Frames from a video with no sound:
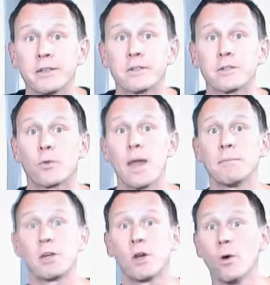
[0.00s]
to the
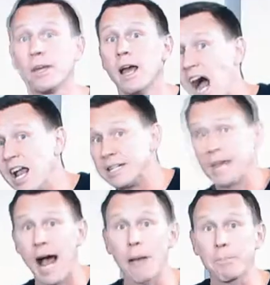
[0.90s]
ceramic coating on
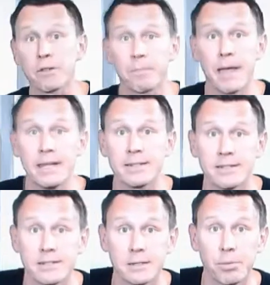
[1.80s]
top of the paint
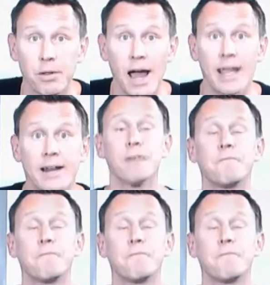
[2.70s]
as it's applied,